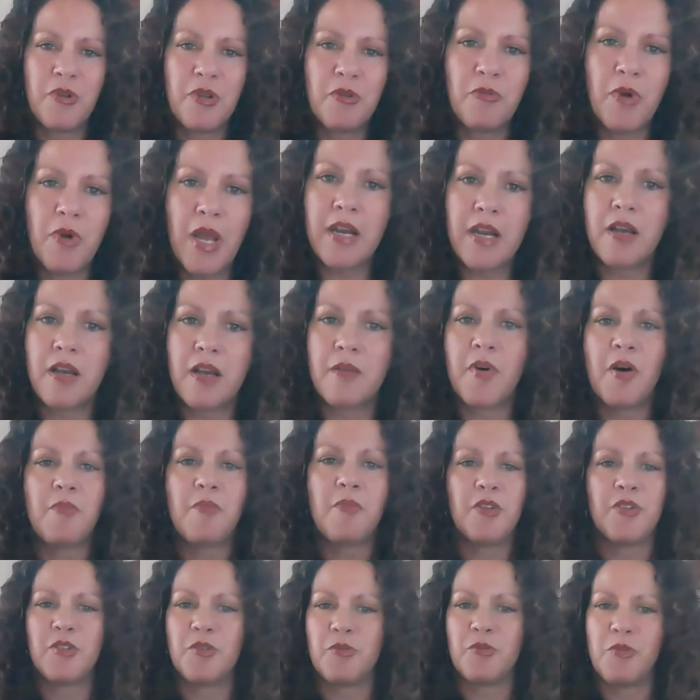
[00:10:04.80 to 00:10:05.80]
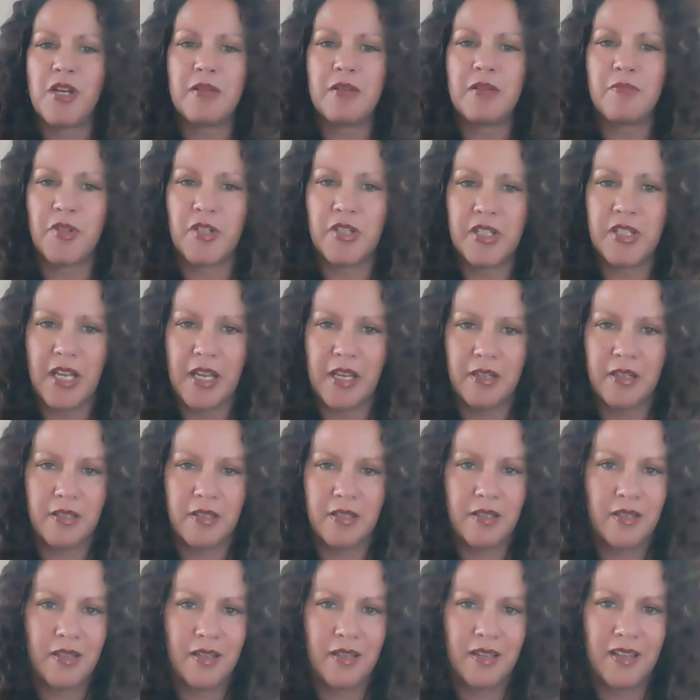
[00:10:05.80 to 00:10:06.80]
went up almost
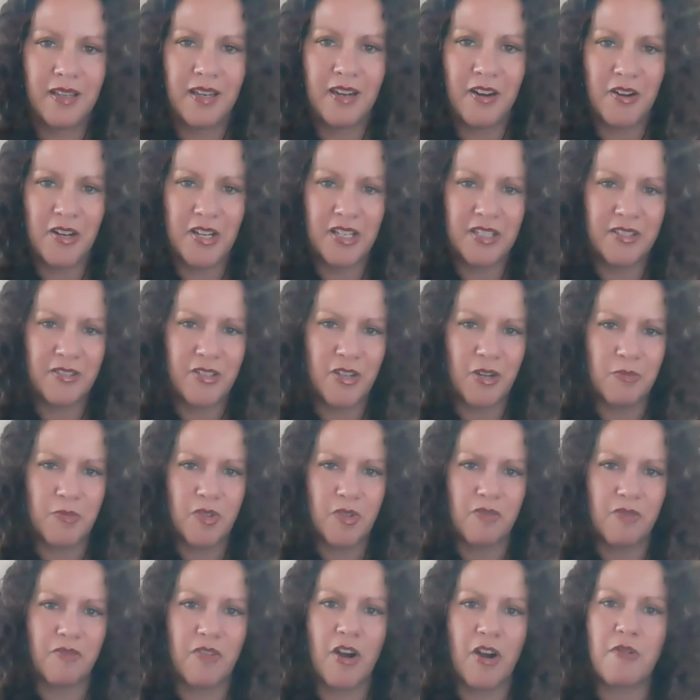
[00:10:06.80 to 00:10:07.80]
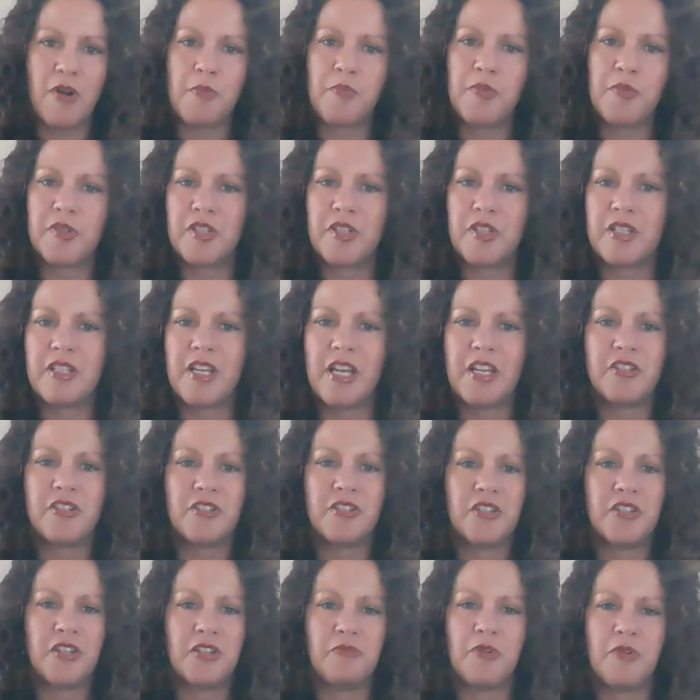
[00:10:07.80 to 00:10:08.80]
1% in terms of our representation,
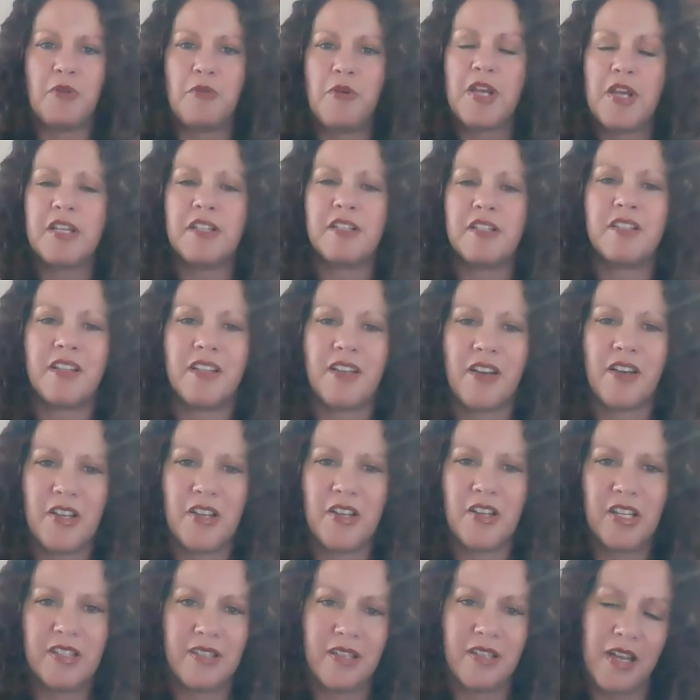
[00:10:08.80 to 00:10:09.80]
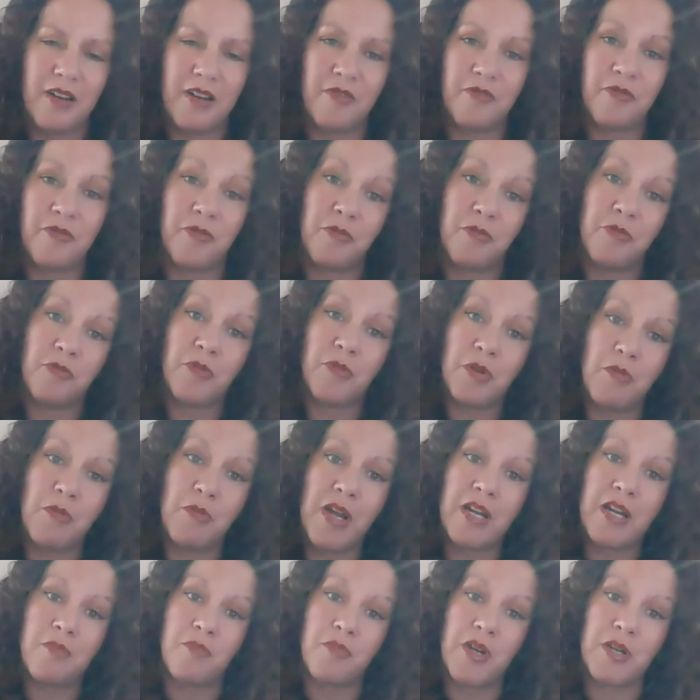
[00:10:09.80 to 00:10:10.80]
and we wanted to go, instead of we
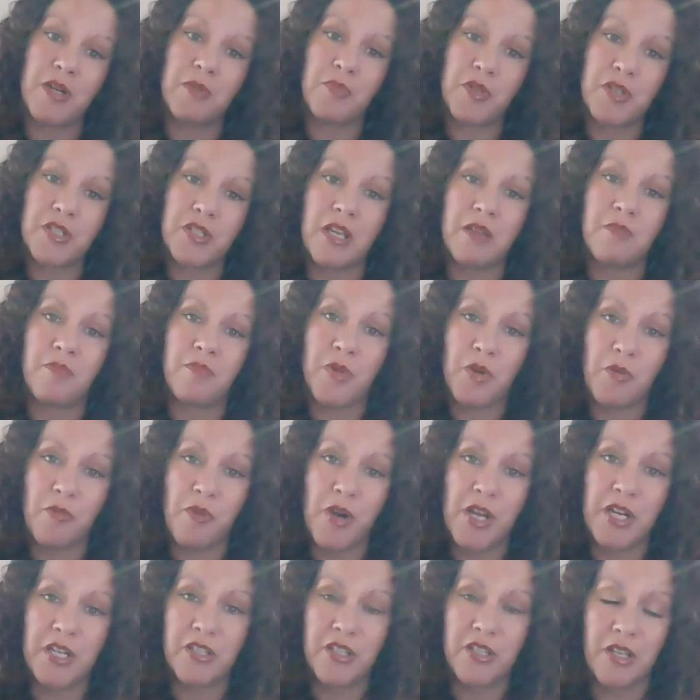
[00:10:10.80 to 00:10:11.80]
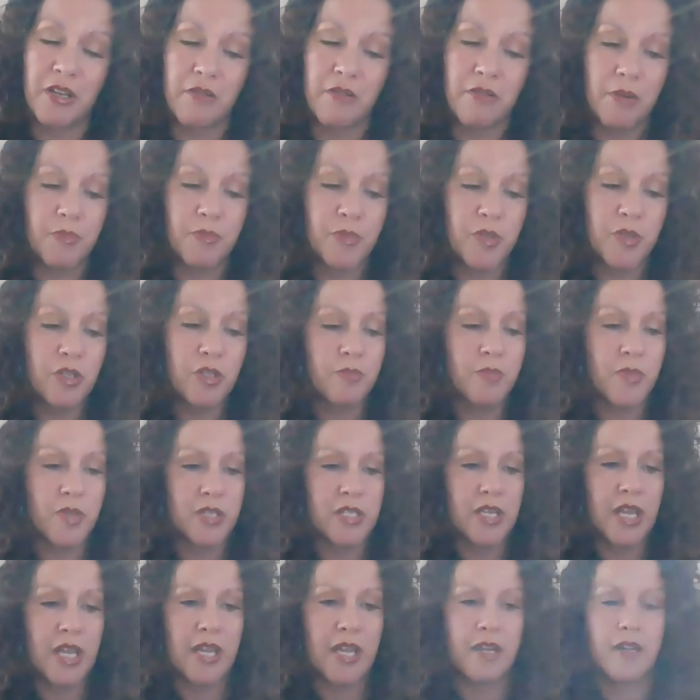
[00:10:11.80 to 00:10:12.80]
went up 1% but wanted to go up
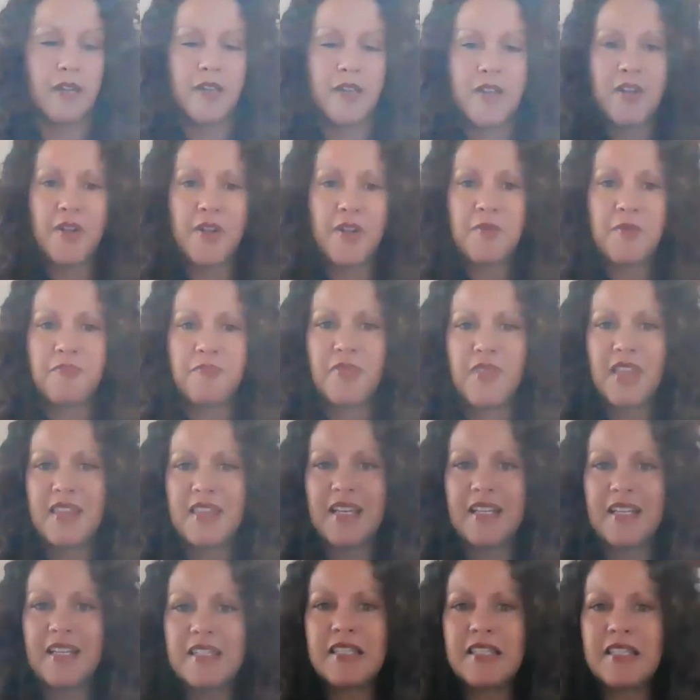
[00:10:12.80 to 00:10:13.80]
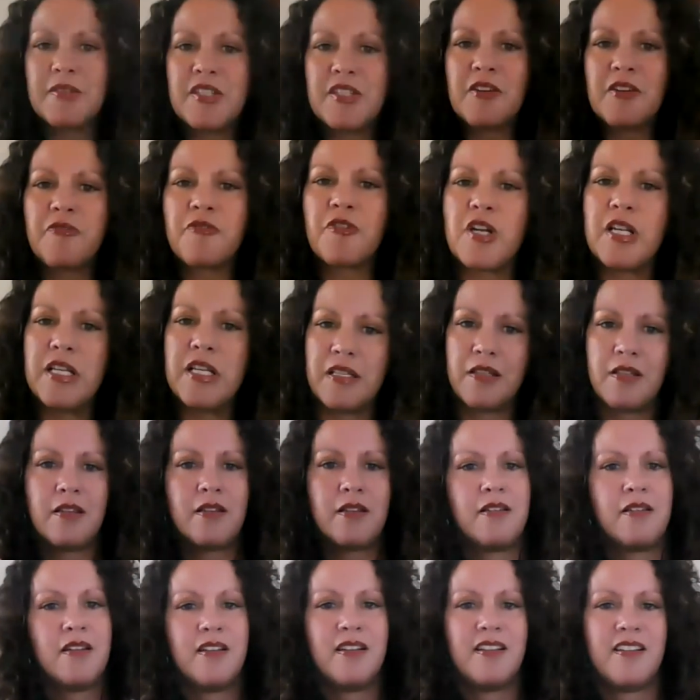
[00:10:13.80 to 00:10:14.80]
2%. That's a different,
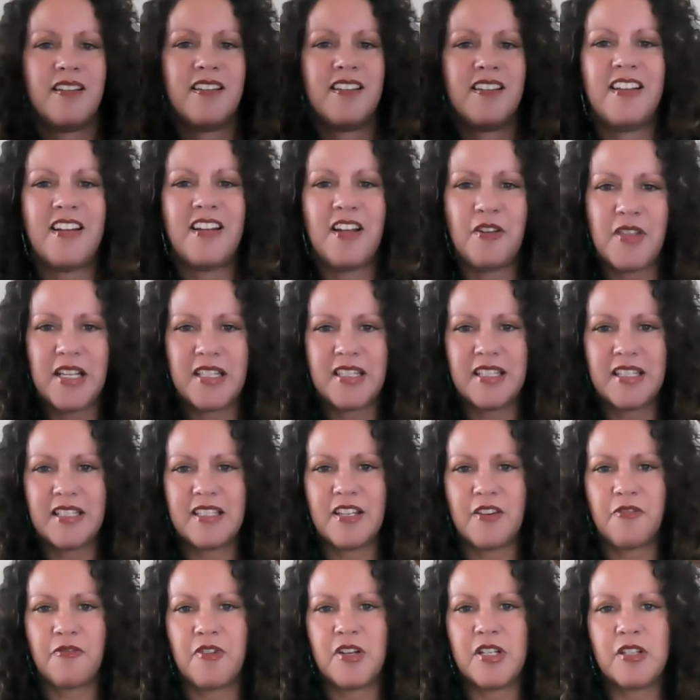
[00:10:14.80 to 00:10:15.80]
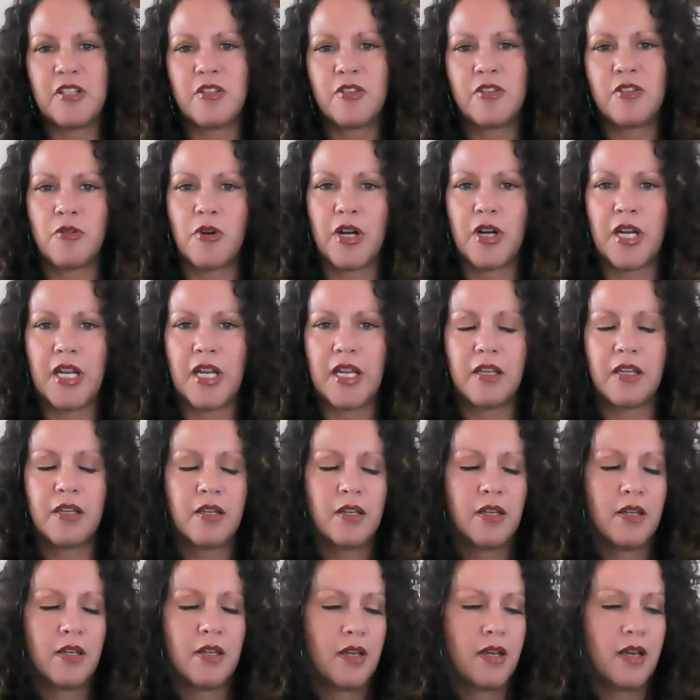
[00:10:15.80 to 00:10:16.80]
that's a different story.
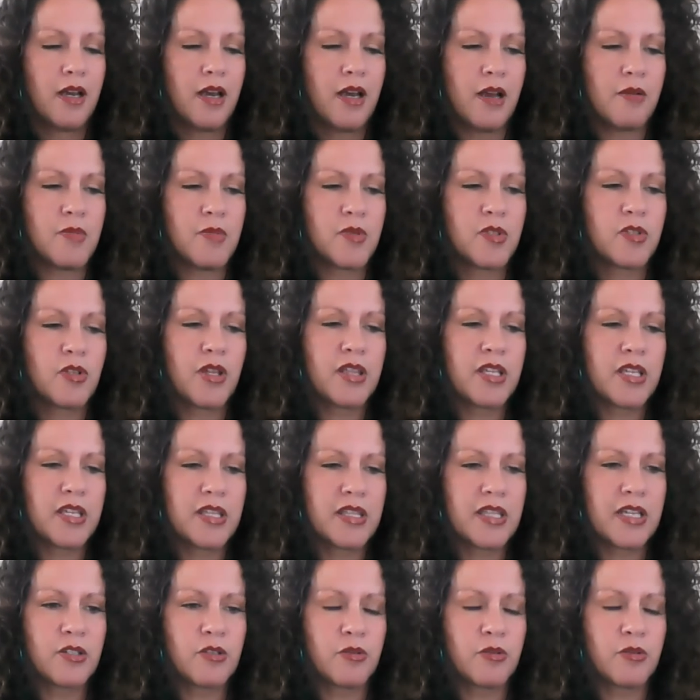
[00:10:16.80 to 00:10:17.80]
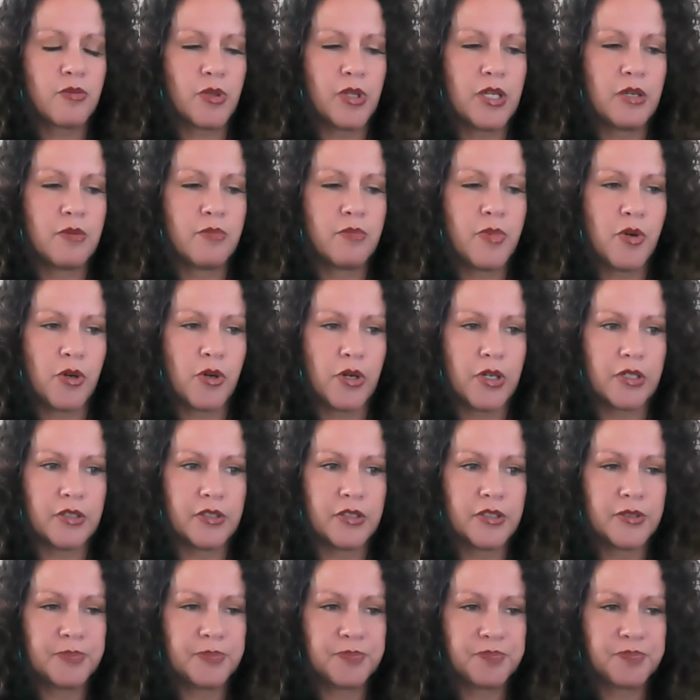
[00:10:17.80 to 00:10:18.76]
So I think that's really important.